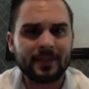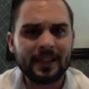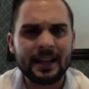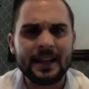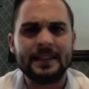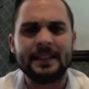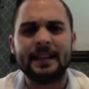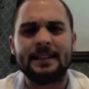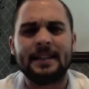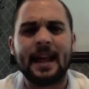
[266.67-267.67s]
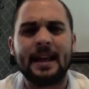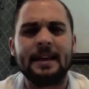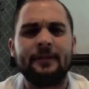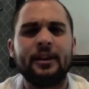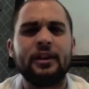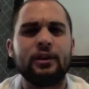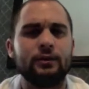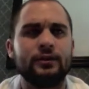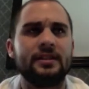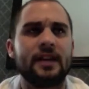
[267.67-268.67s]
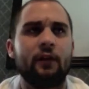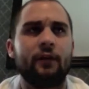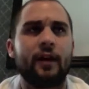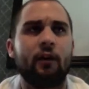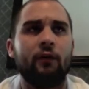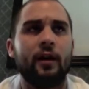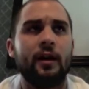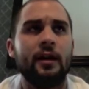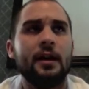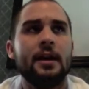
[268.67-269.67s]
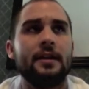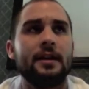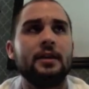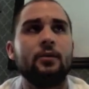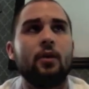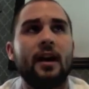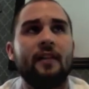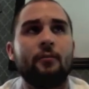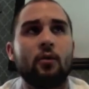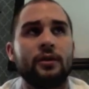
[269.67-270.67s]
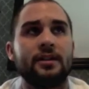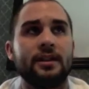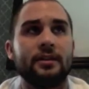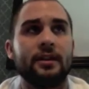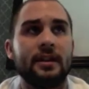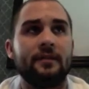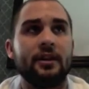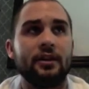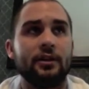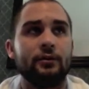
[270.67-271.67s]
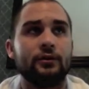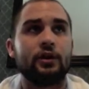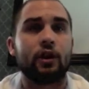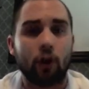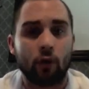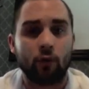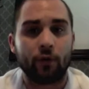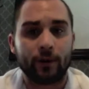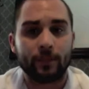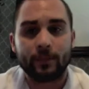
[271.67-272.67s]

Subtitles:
he says that if he uses alfalfa, then he will have more deer than if he used clover.